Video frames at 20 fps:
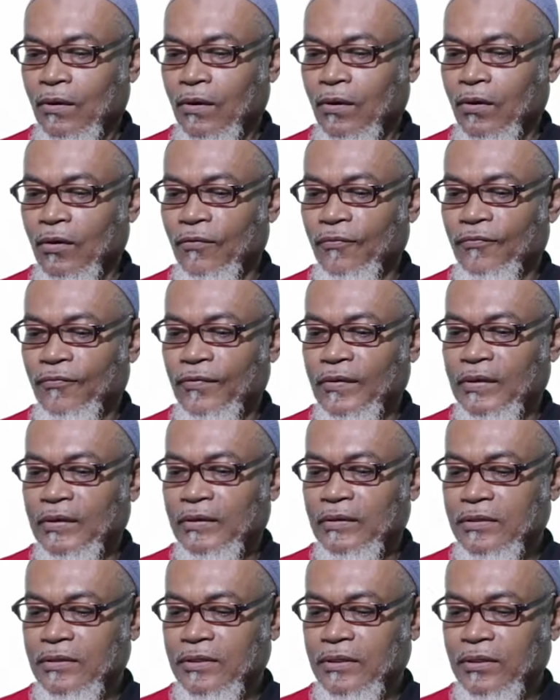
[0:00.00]
of
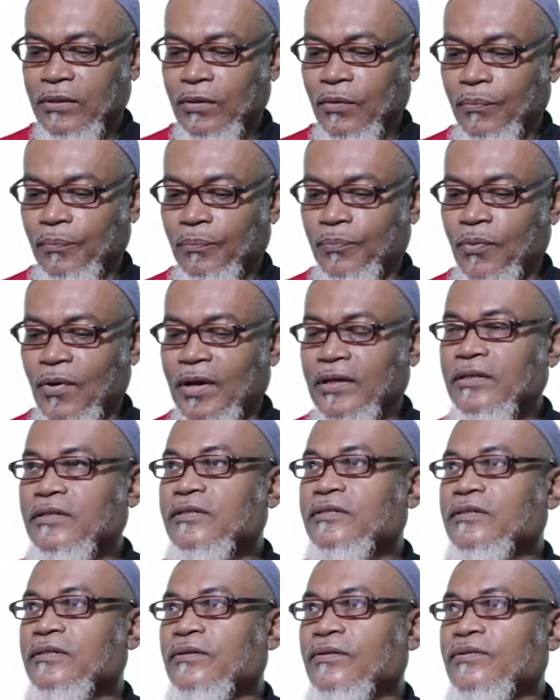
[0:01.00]

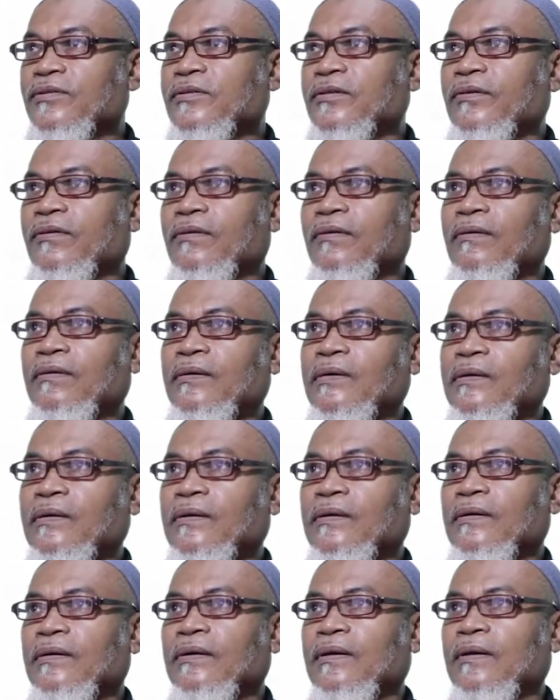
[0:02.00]
0.00,
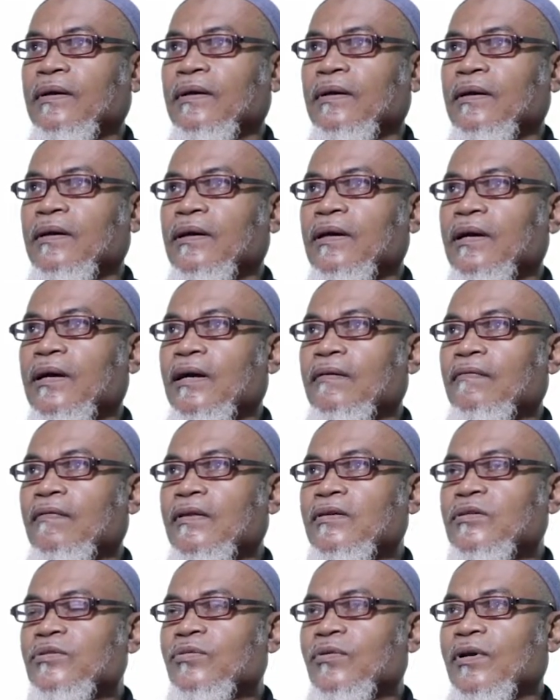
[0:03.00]
and
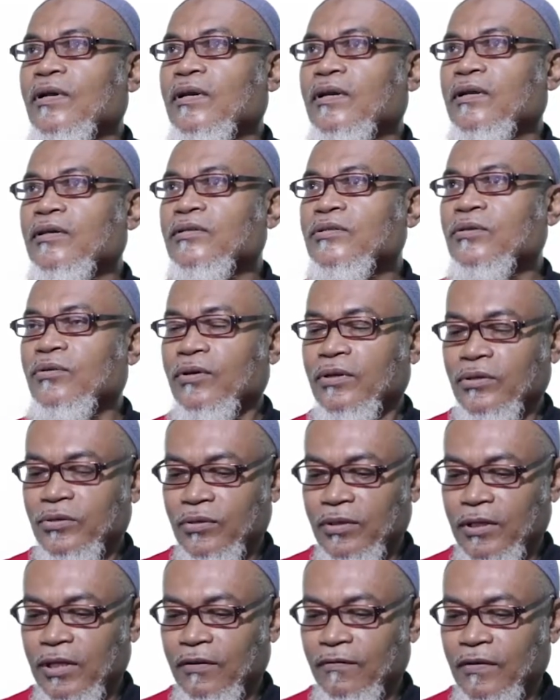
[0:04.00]
this one is going
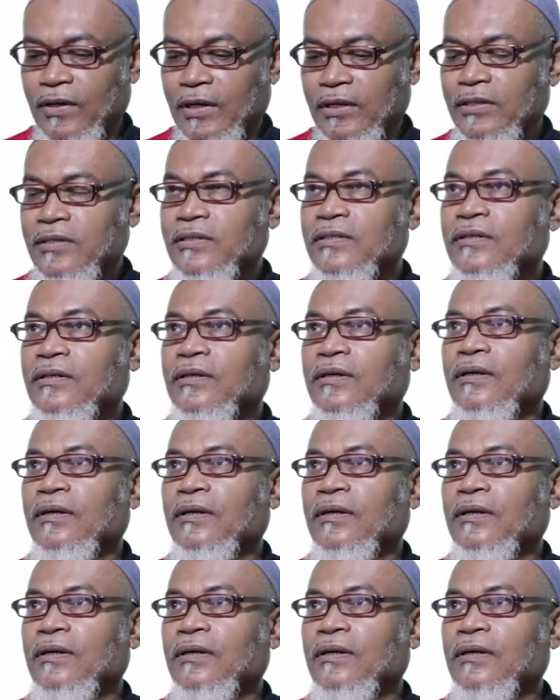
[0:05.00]
to give us